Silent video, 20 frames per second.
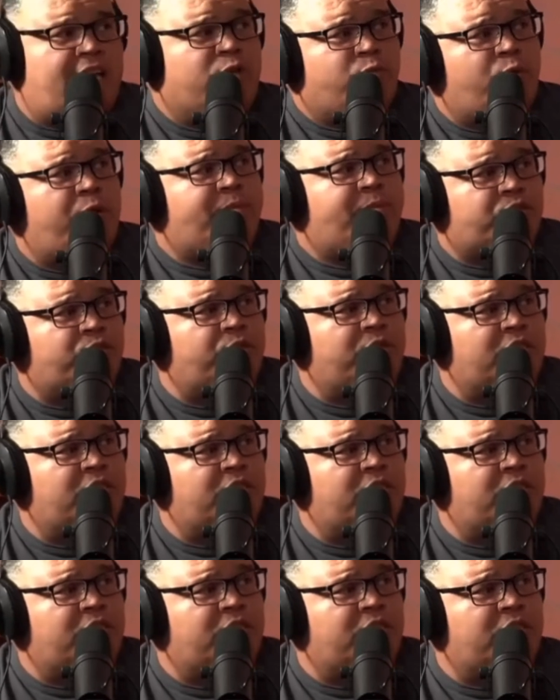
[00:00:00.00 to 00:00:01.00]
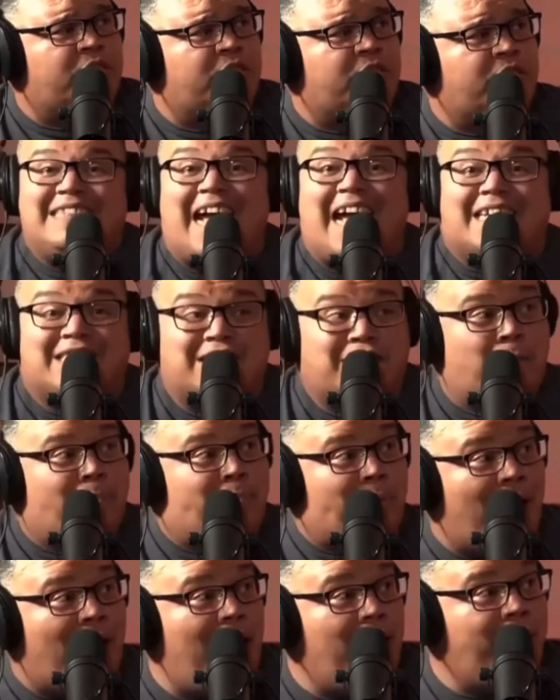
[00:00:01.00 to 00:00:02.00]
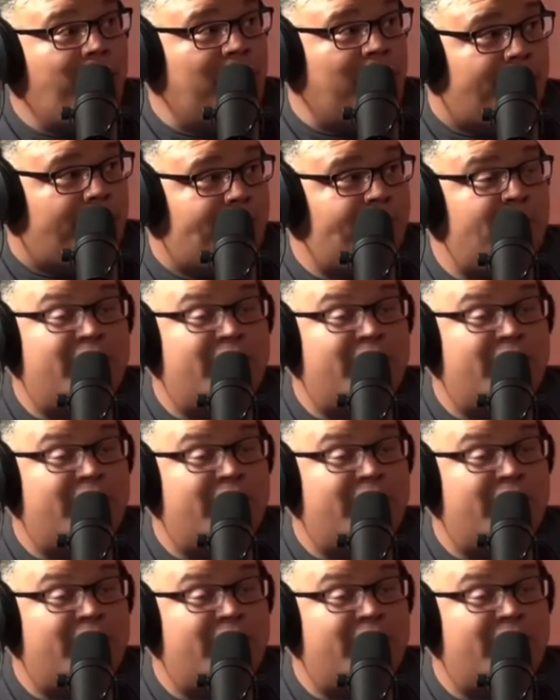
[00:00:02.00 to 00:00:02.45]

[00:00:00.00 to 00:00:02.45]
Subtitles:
we've been doing this for years. That's the problem.